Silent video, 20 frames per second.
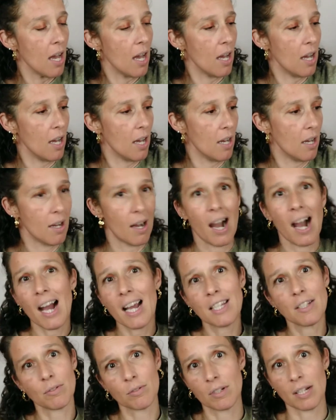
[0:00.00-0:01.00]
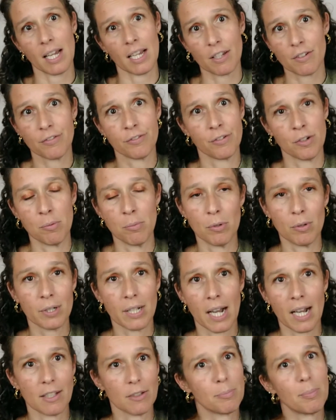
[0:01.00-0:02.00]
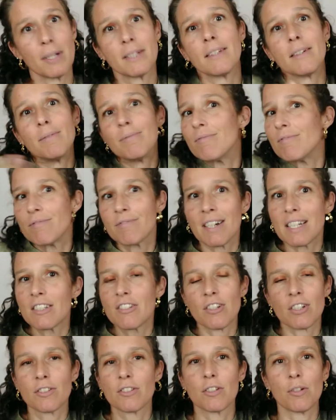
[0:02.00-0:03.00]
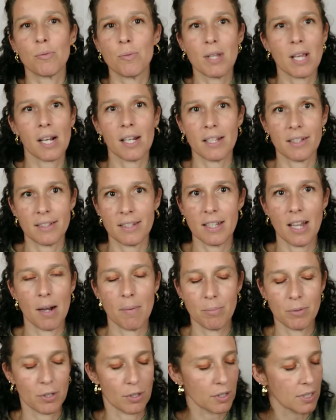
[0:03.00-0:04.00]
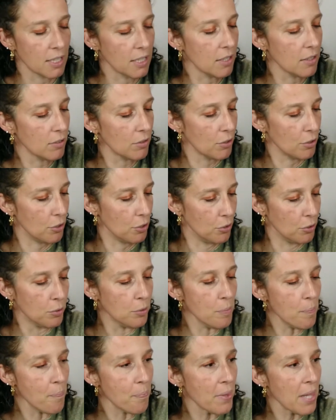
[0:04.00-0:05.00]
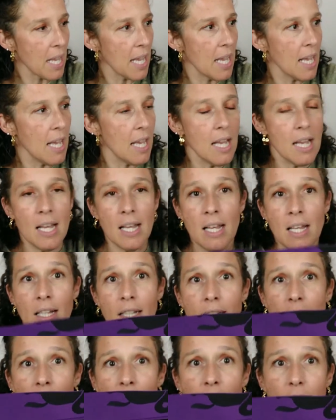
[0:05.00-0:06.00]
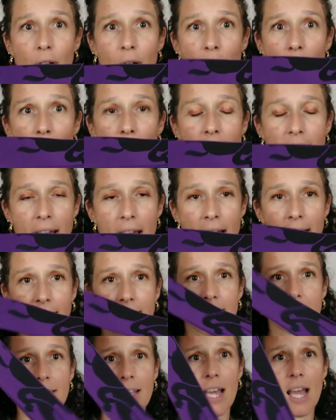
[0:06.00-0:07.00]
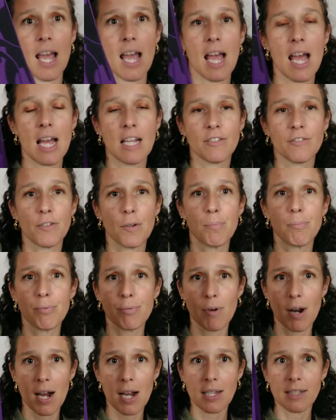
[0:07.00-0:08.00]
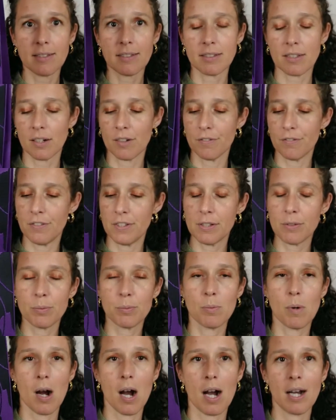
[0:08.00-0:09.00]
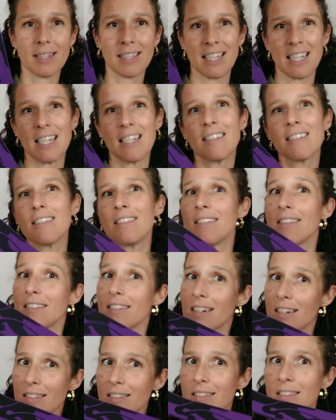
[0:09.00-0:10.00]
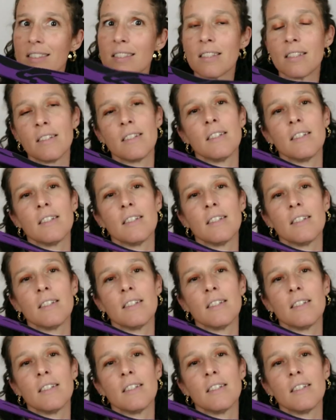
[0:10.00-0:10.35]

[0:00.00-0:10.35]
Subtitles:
I don't like FOMO, guys, but that's just a reality. I'm talking to you. So yes, and the price of this one, it's not